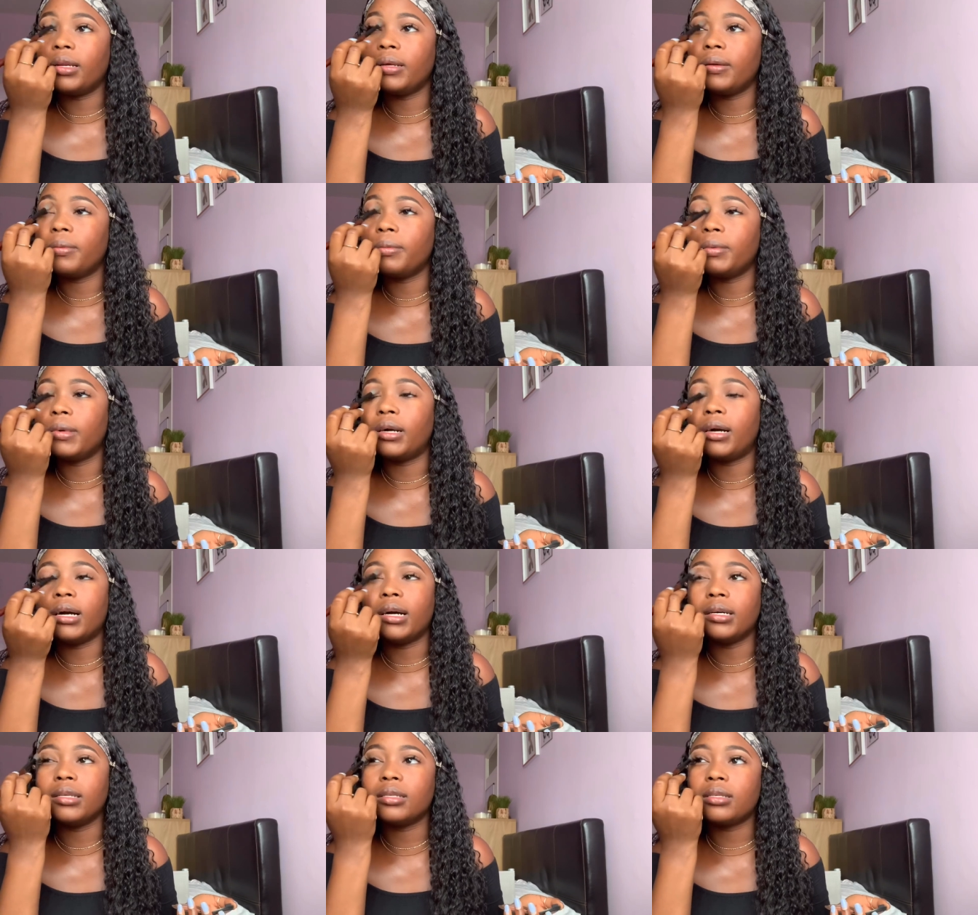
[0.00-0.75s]

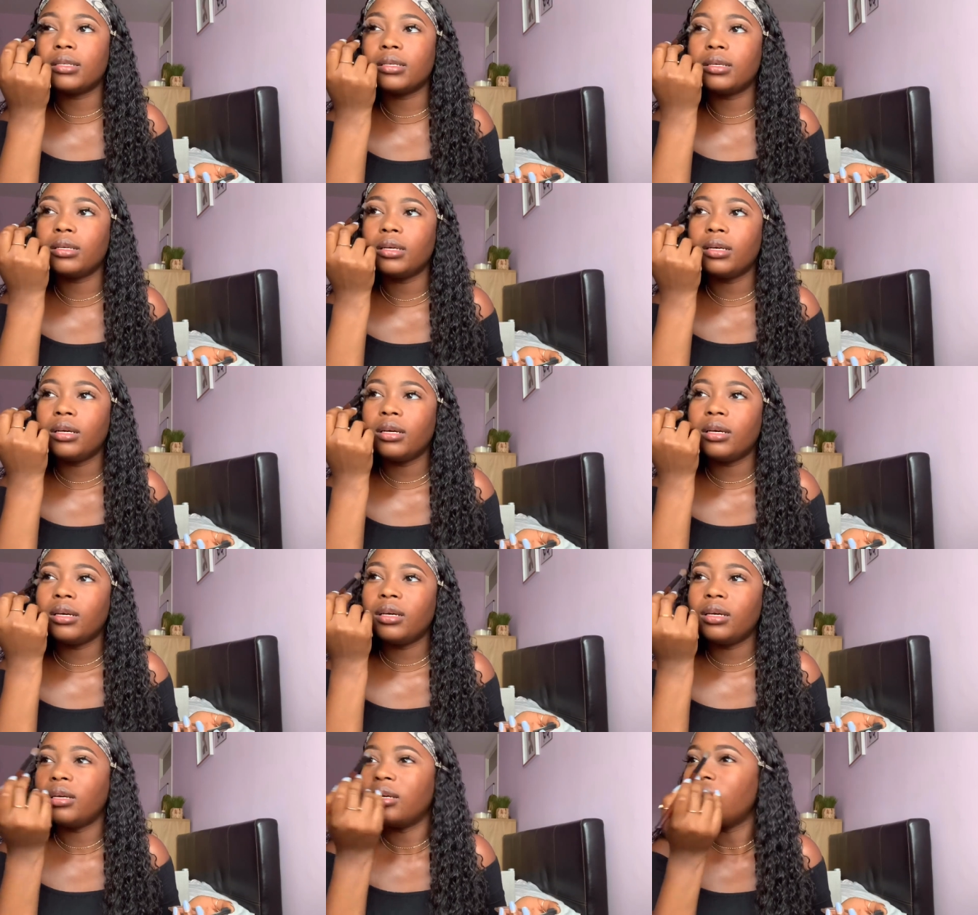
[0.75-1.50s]
because
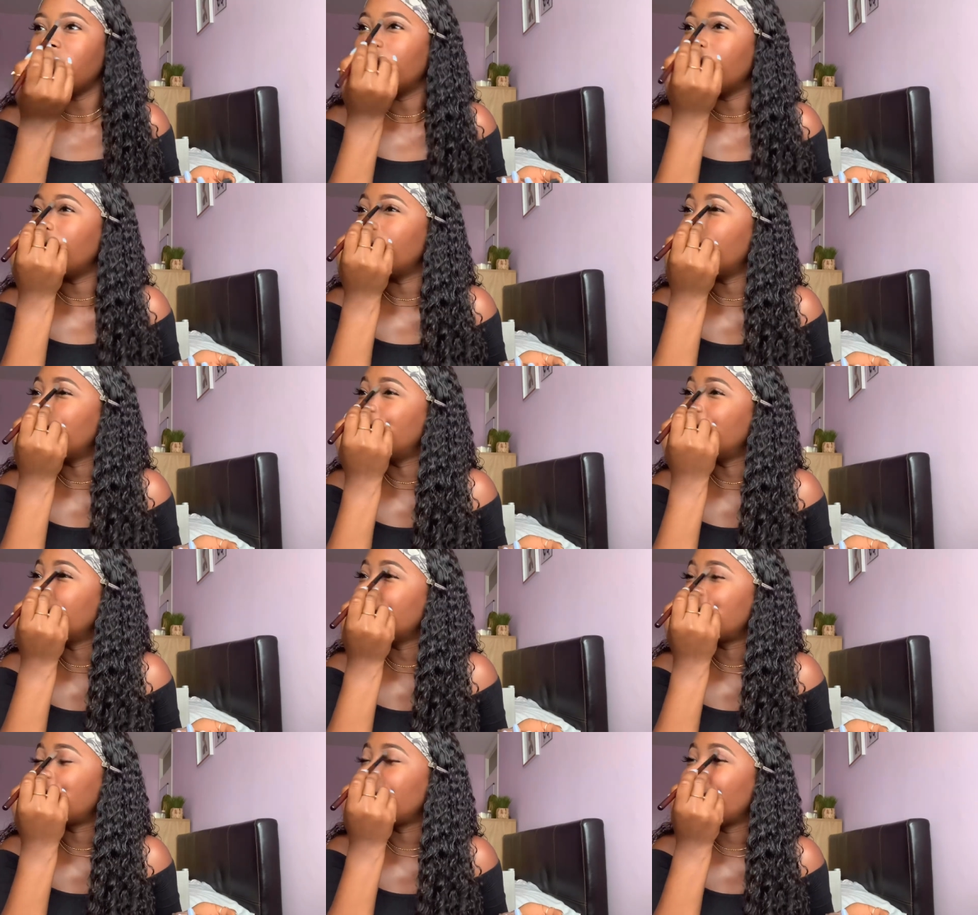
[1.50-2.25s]
I'm
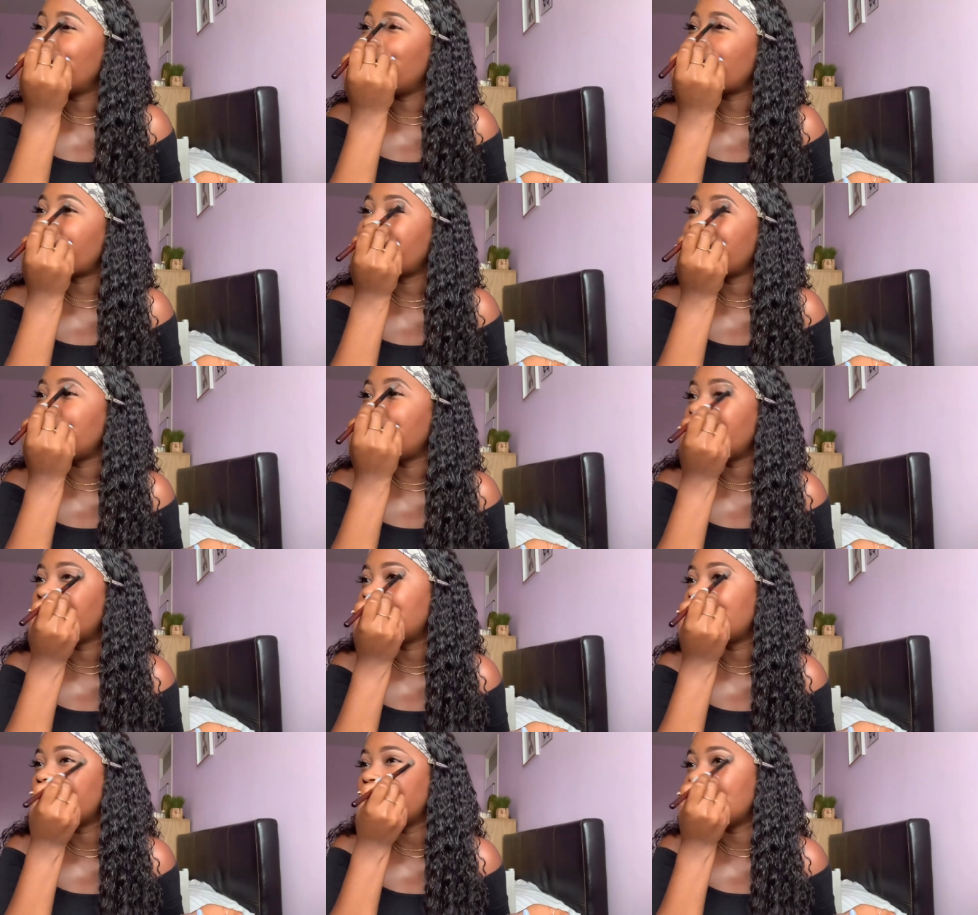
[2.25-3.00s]
just never ready.
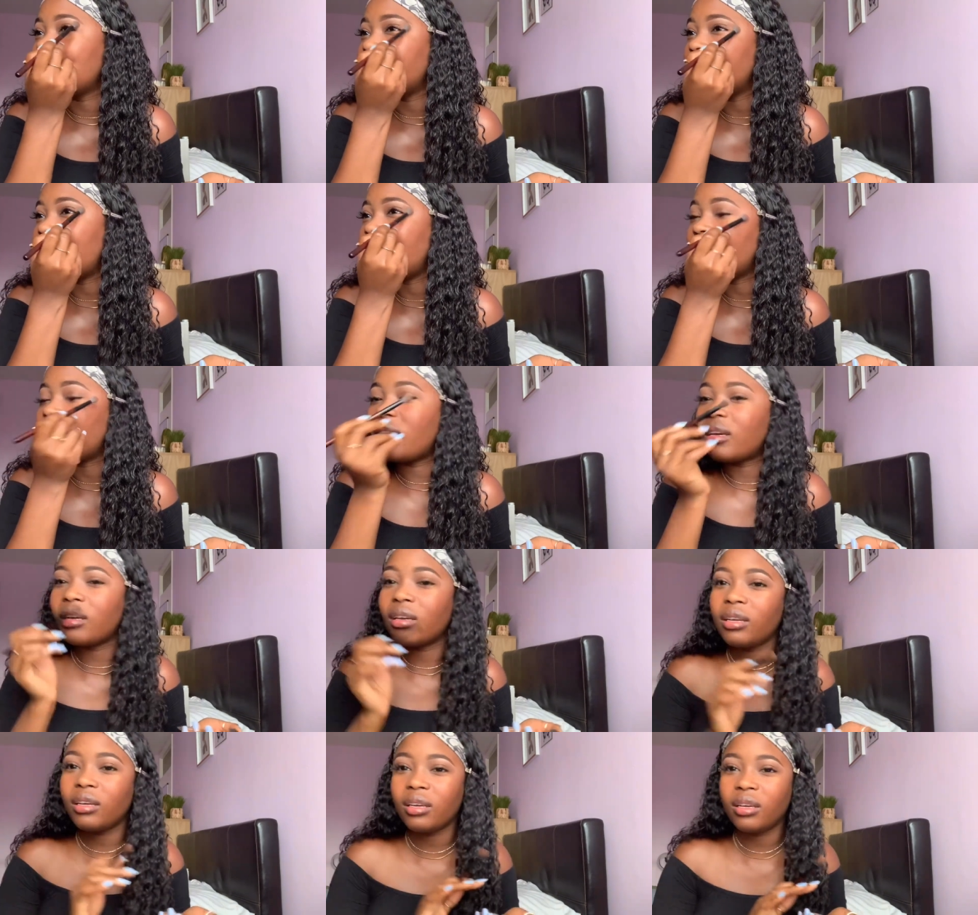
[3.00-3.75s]
Like,
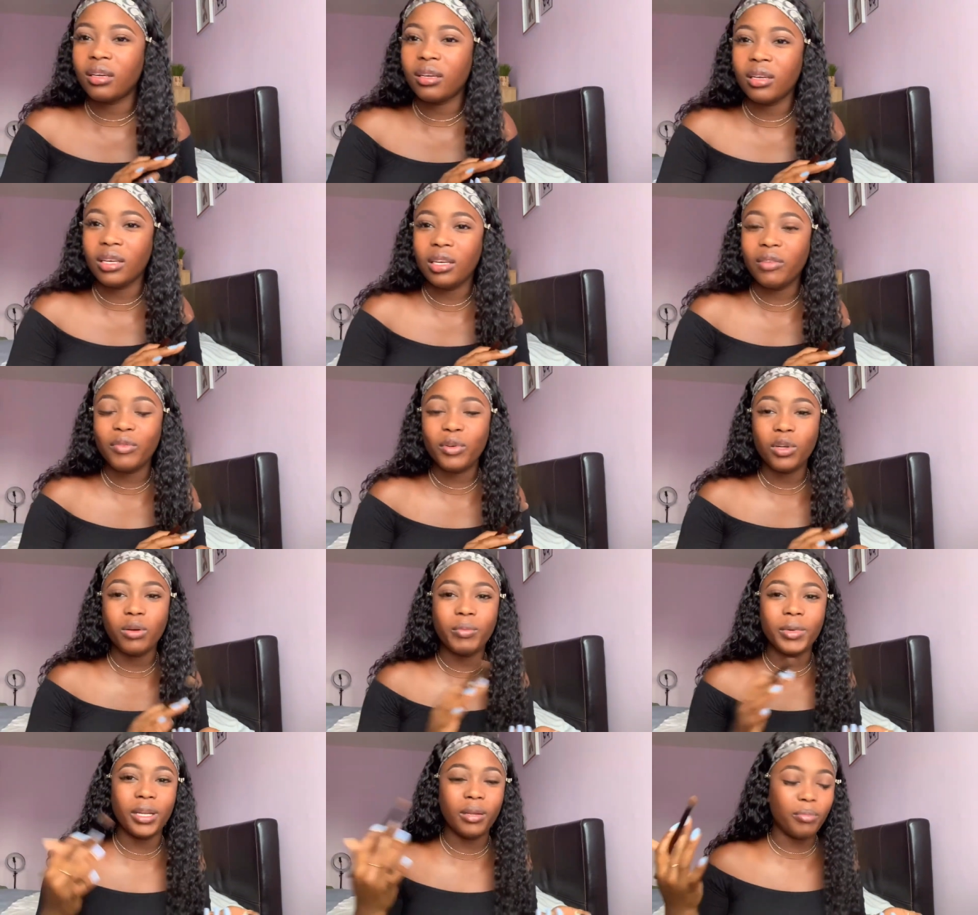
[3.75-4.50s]
even though
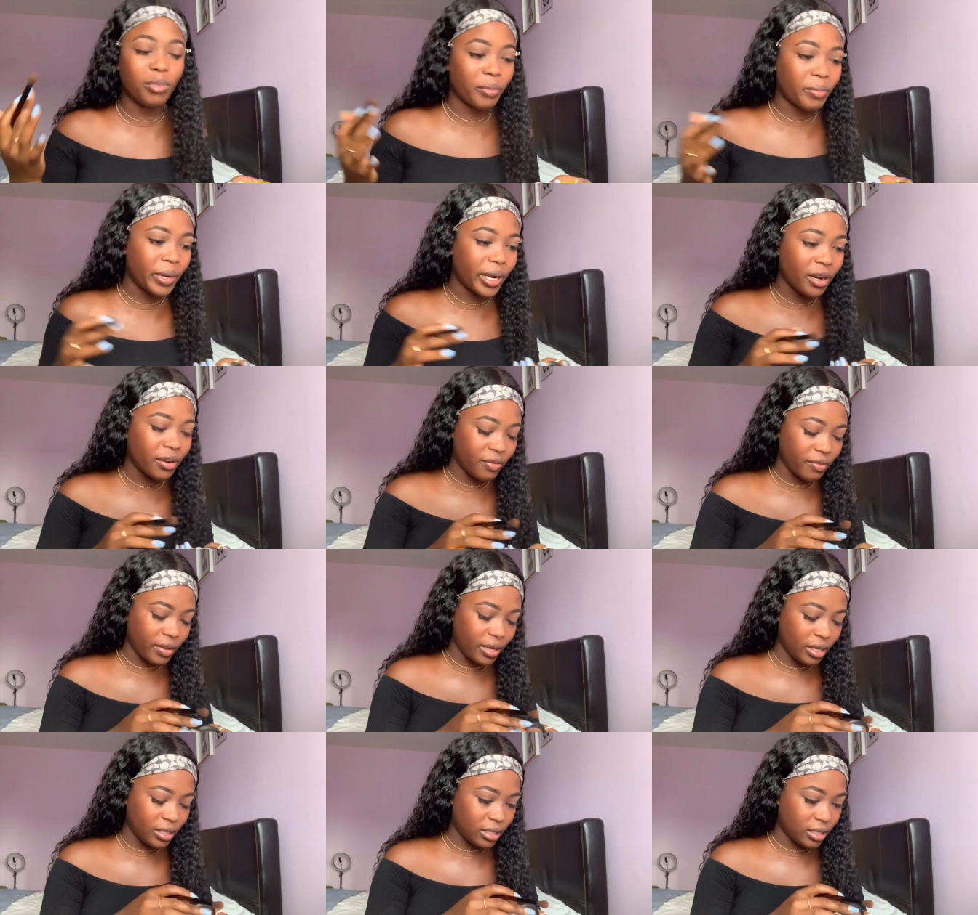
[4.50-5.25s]
I did prepared for
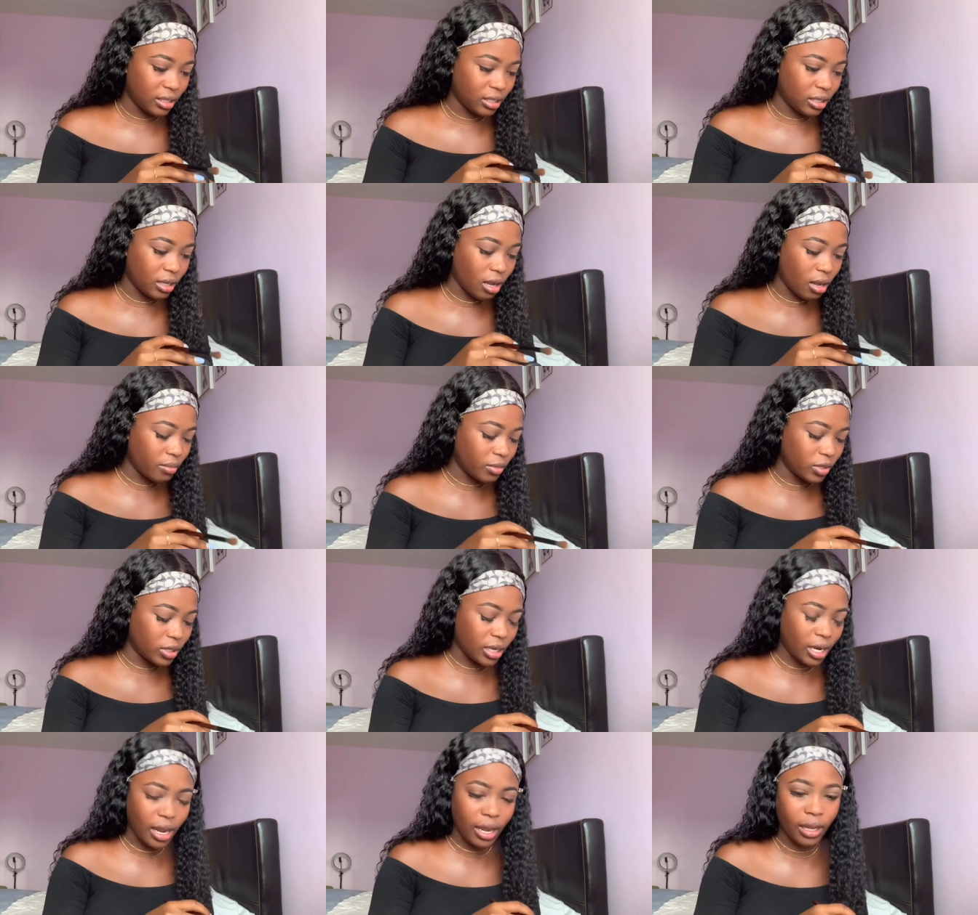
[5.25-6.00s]
it, it's
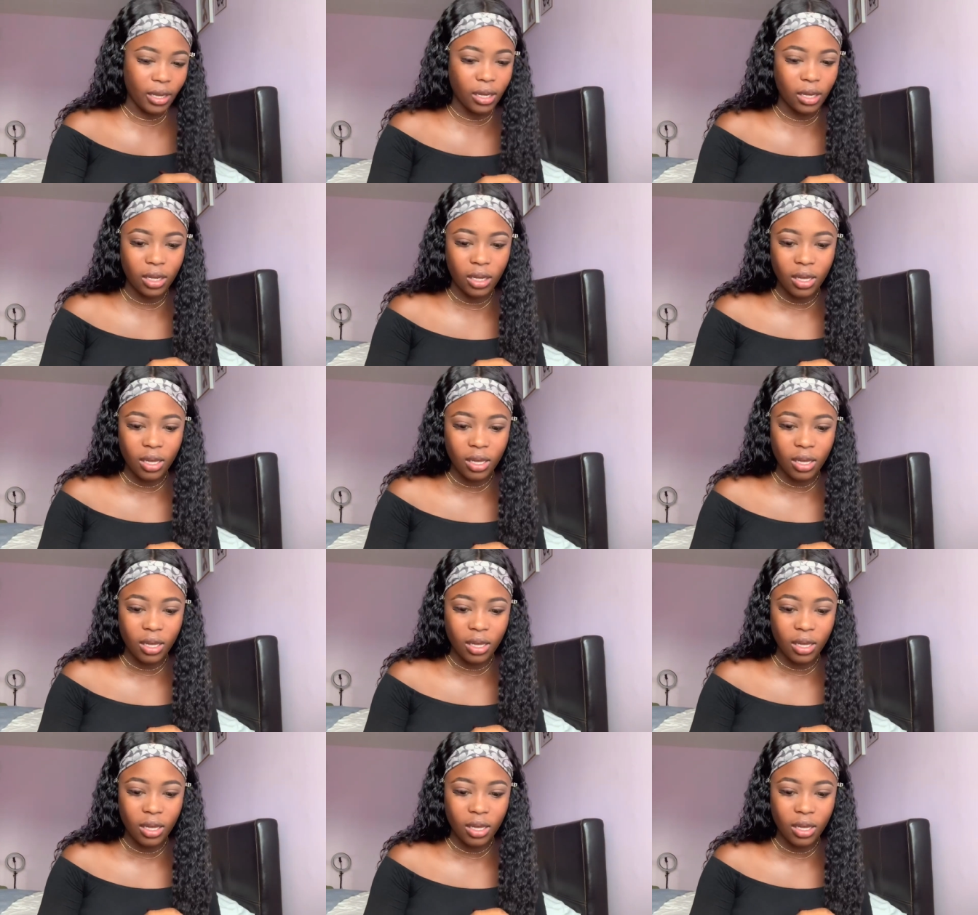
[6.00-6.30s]
almost like